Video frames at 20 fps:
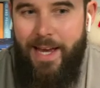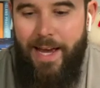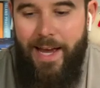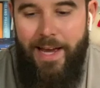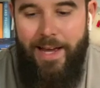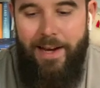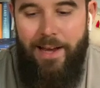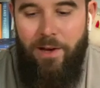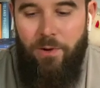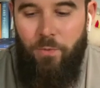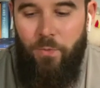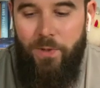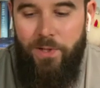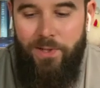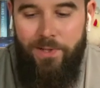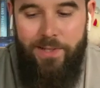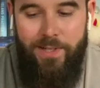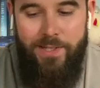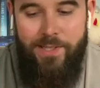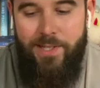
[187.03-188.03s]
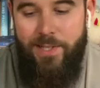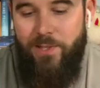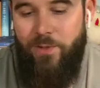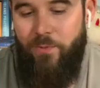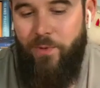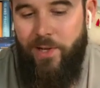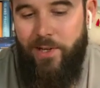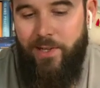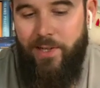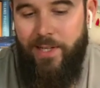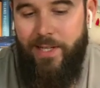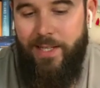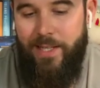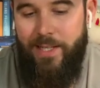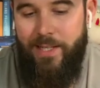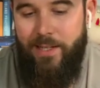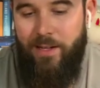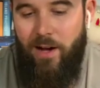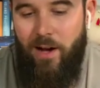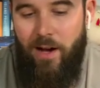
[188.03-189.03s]
and I will continue wearing
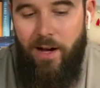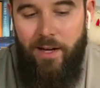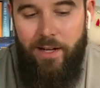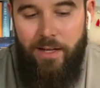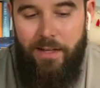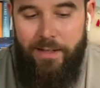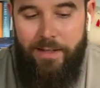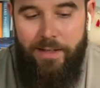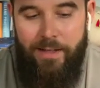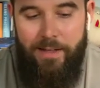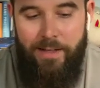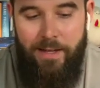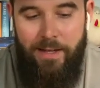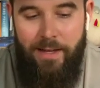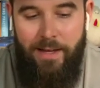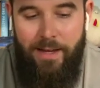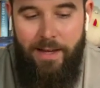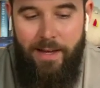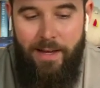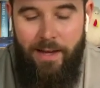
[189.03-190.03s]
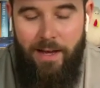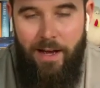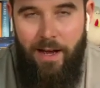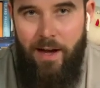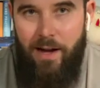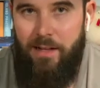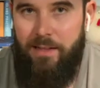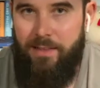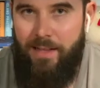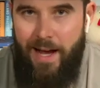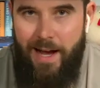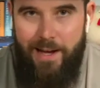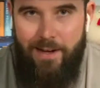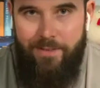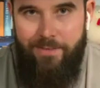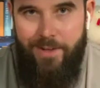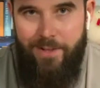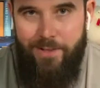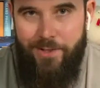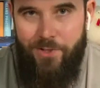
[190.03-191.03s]
it on a lot
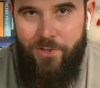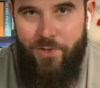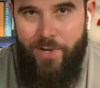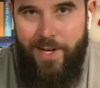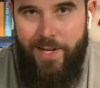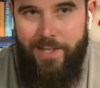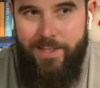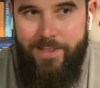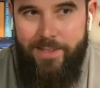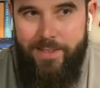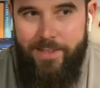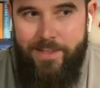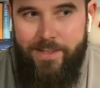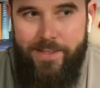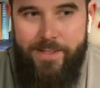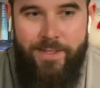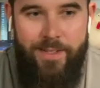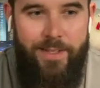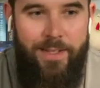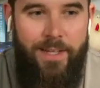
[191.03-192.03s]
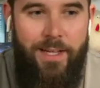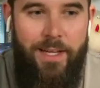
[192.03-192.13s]
of other trails.